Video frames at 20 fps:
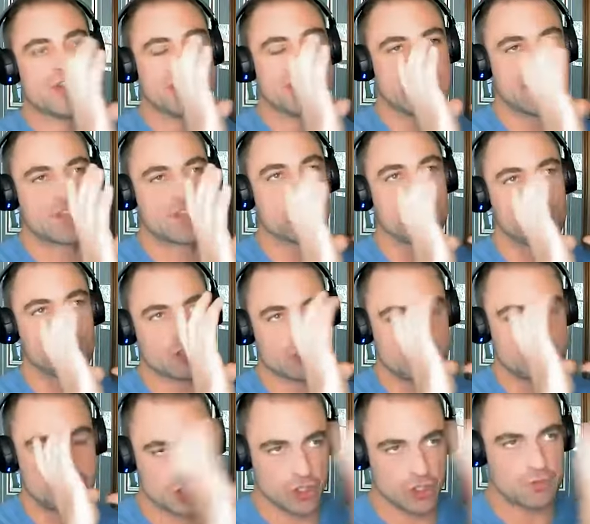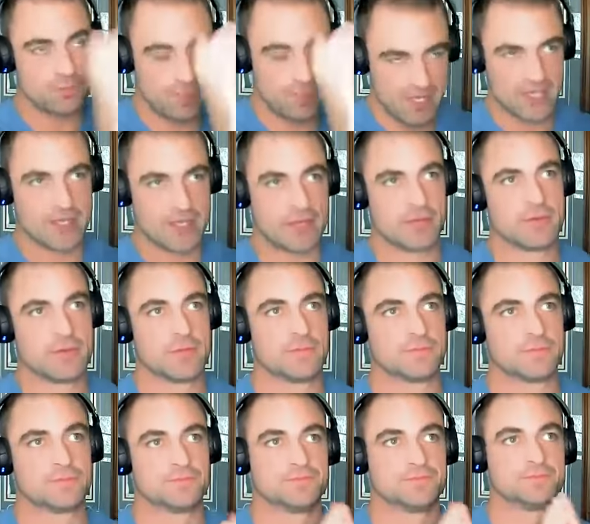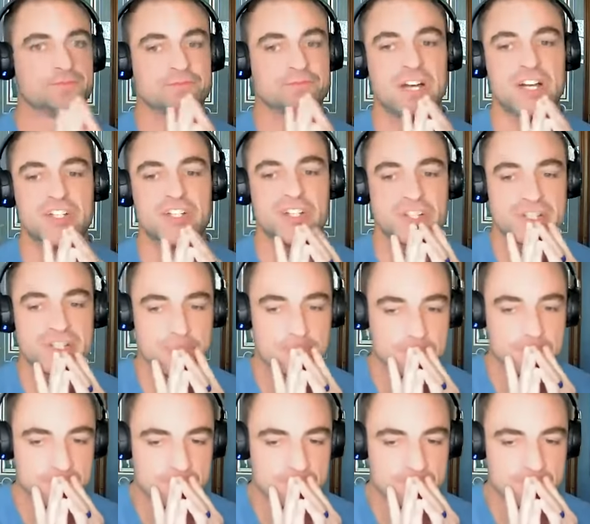think the world should be, I should say?